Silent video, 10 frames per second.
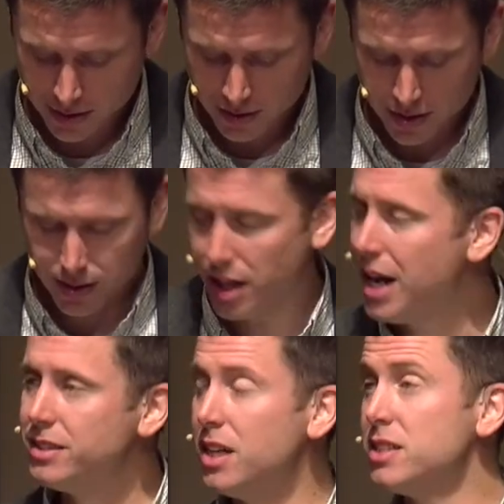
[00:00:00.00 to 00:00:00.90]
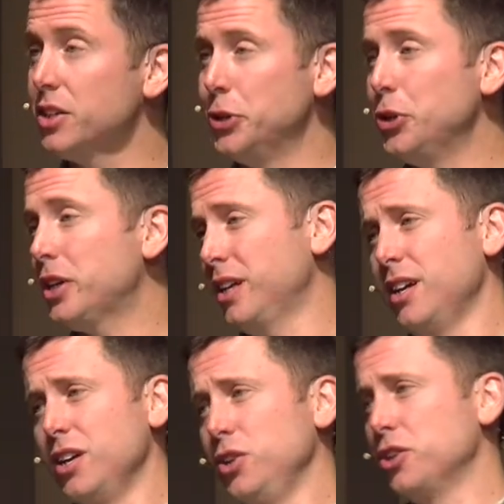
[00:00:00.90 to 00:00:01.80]
See, God doesn't look at
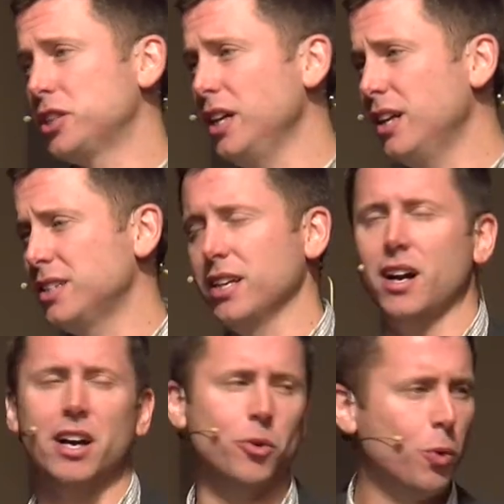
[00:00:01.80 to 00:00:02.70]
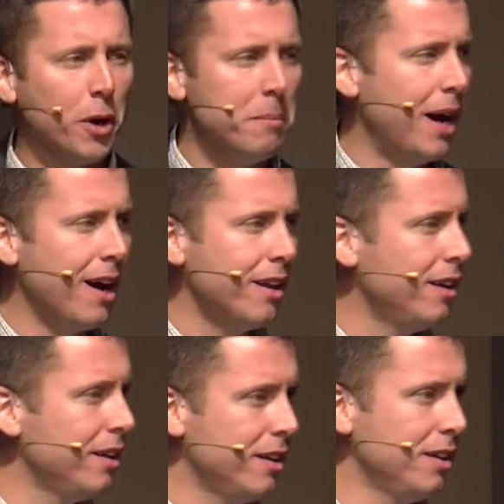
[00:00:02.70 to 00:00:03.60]
your sin and say, don't worry about it.
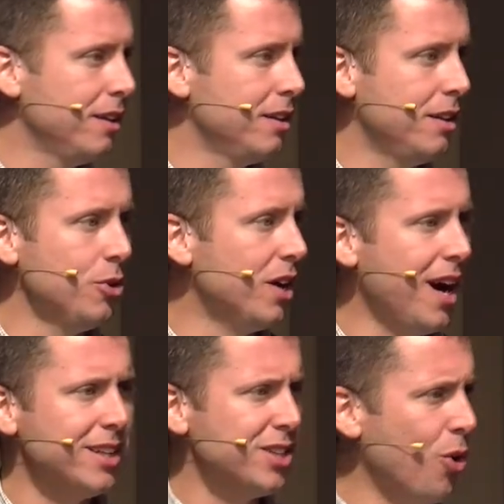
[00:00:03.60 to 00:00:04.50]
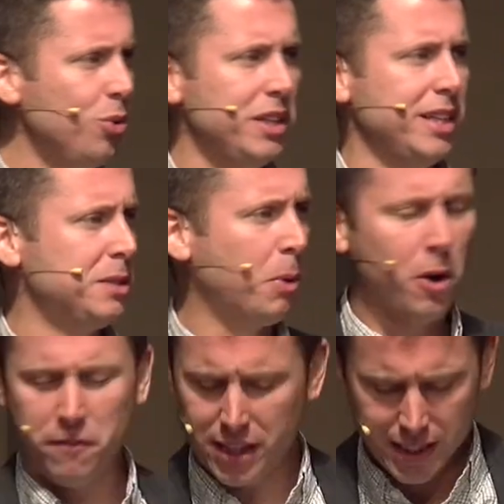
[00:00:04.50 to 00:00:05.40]
No, God is holy and he's
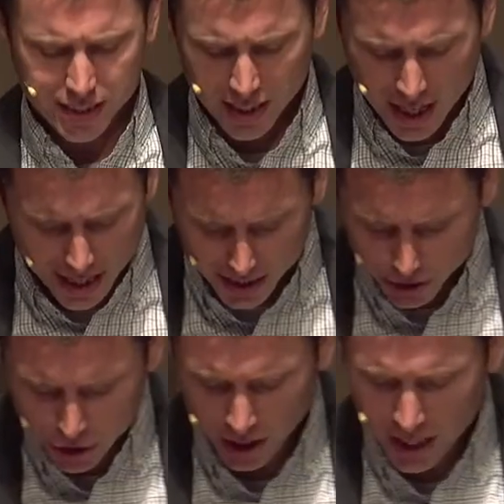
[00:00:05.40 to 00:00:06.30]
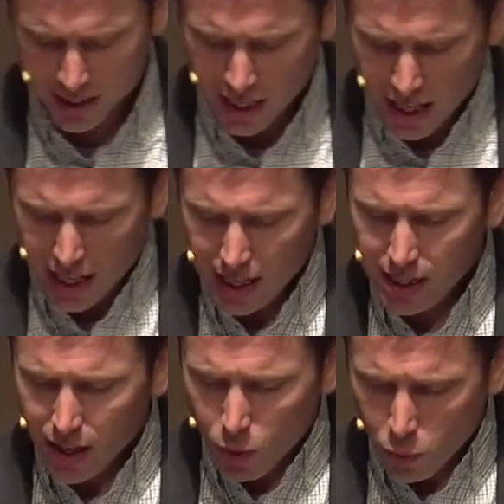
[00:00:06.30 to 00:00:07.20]
perfect and he's just.
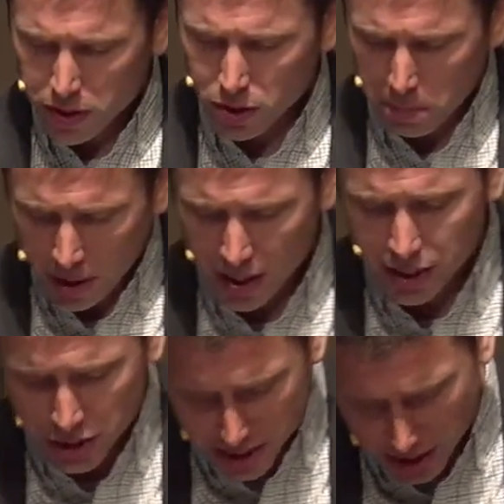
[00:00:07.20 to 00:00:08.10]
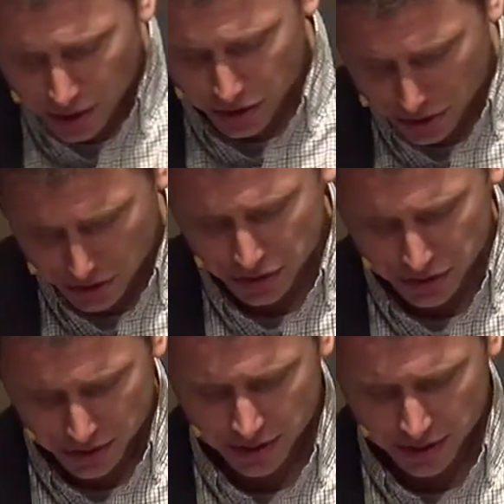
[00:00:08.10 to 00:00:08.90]
He will punish sinners.